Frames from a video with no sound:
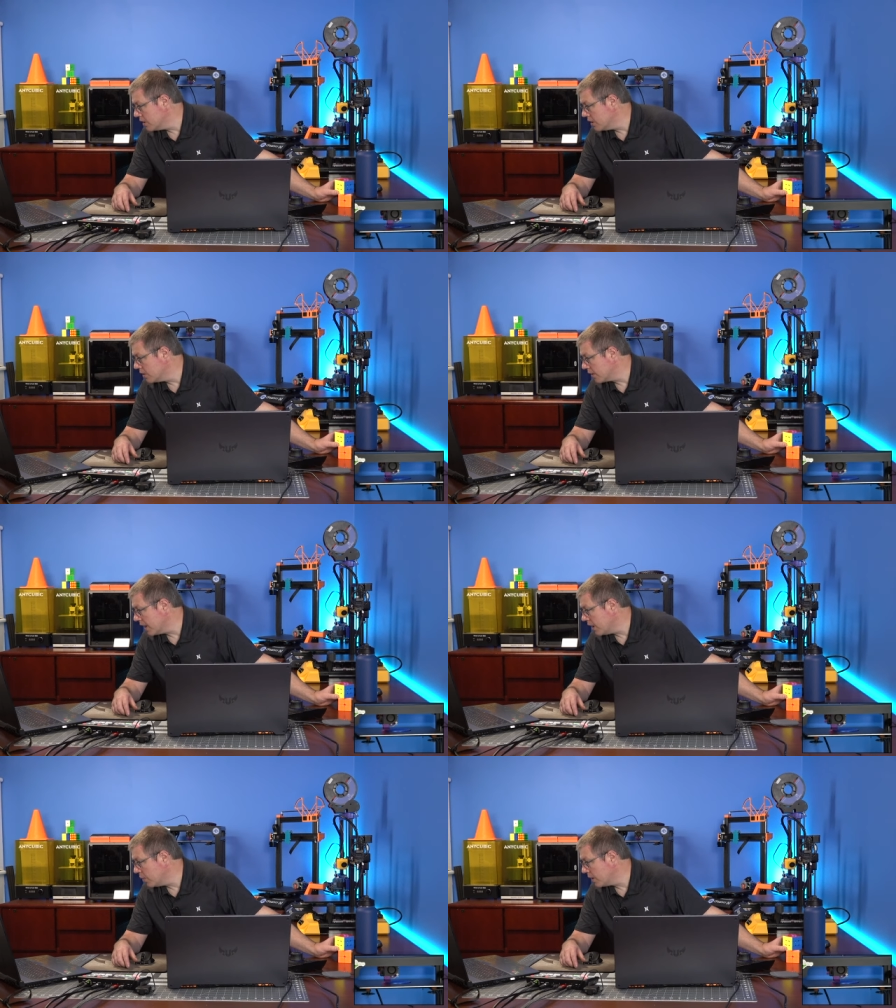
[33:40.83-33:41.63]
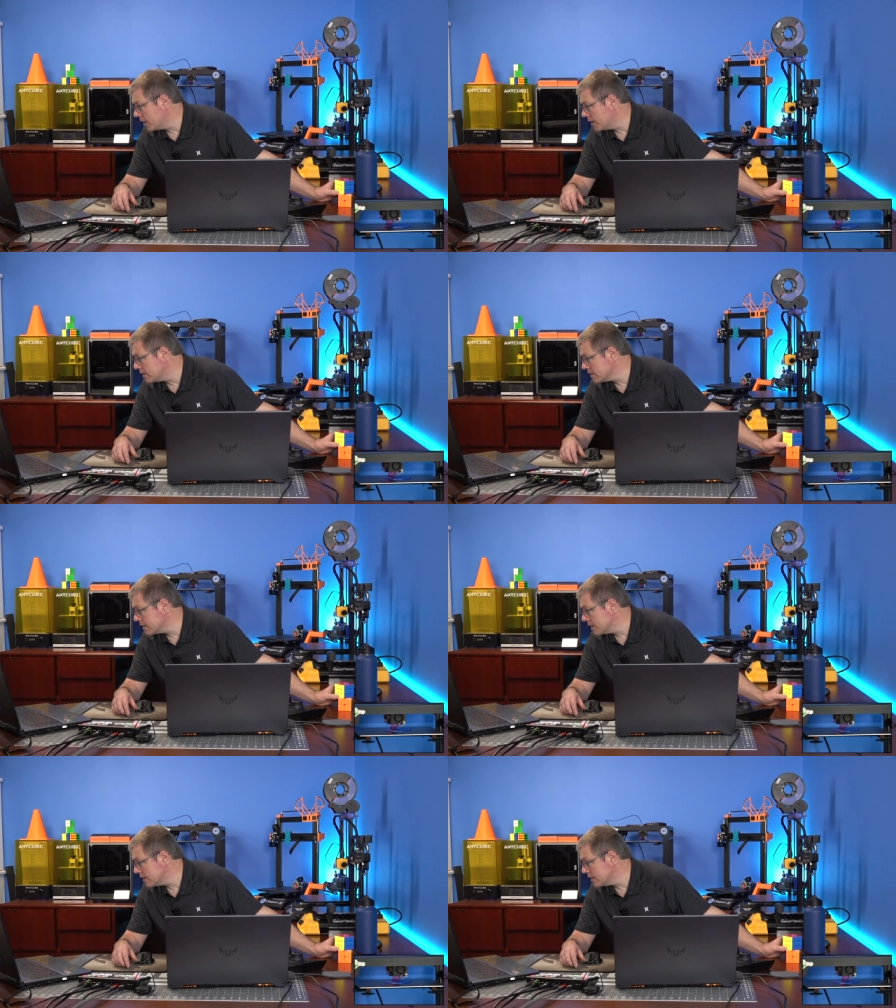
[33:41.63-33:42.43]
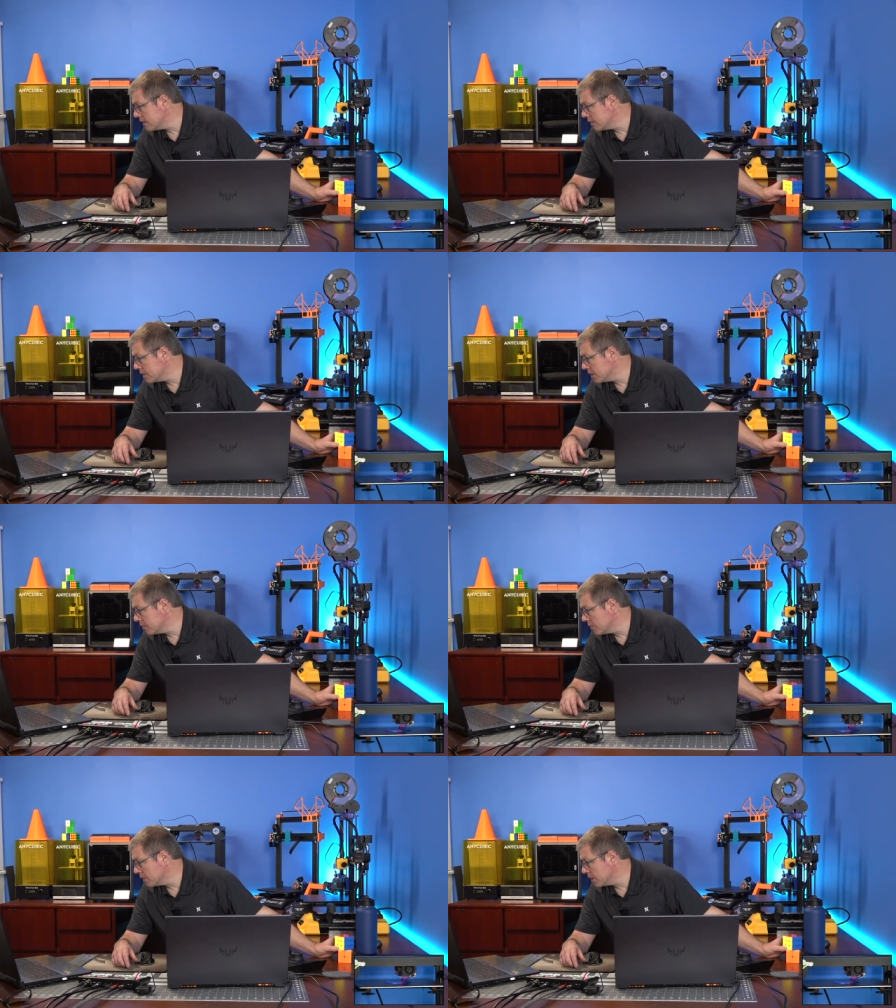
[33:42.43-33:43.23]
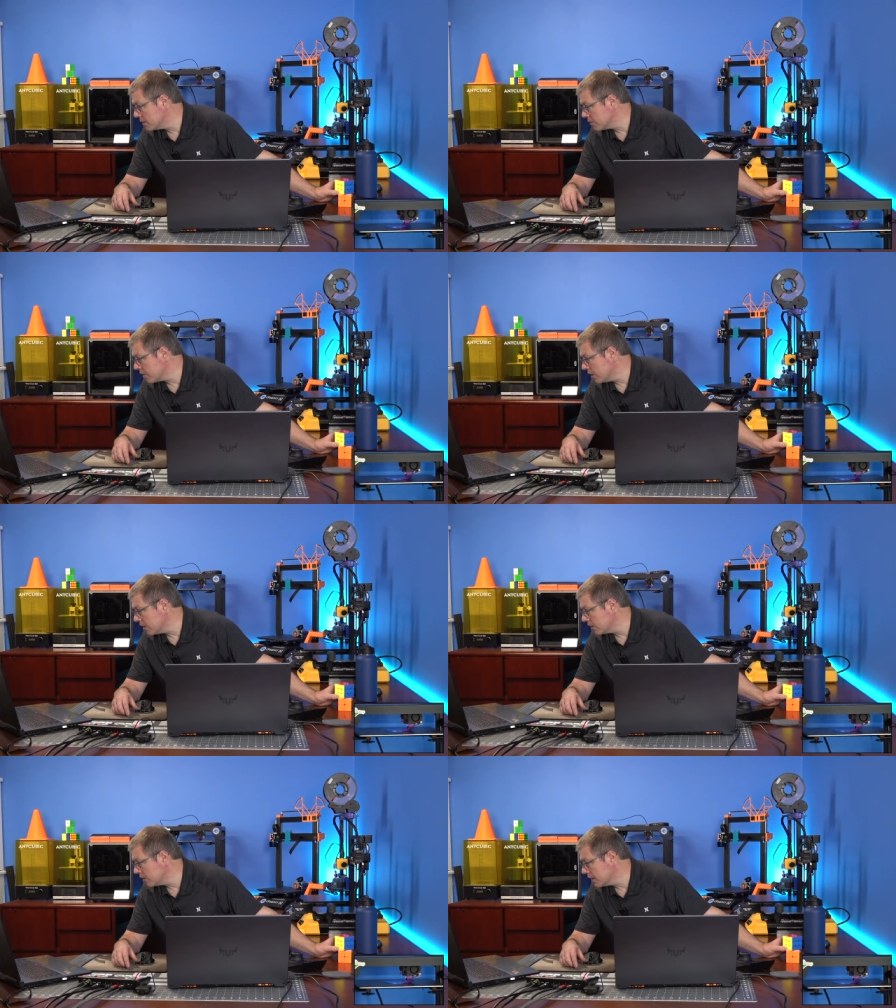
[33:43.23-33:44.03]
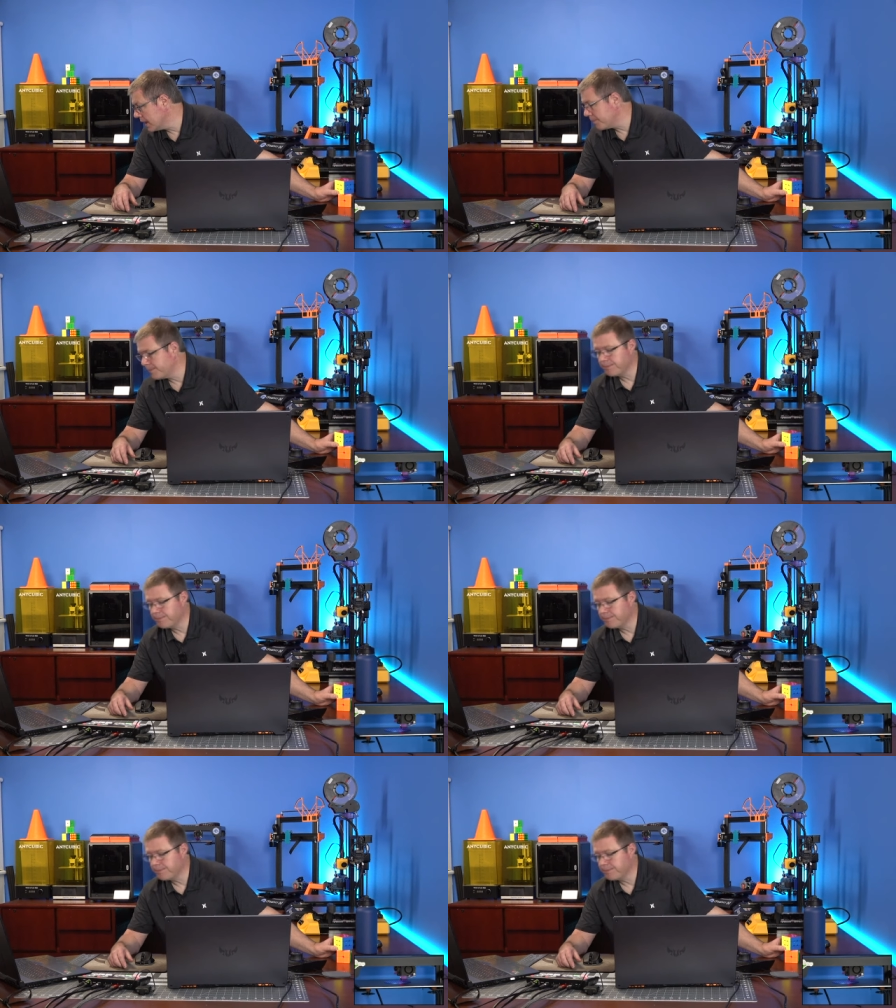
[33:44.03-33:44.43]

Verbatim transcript: oh, now what is it telling me what is wrong? Yeah.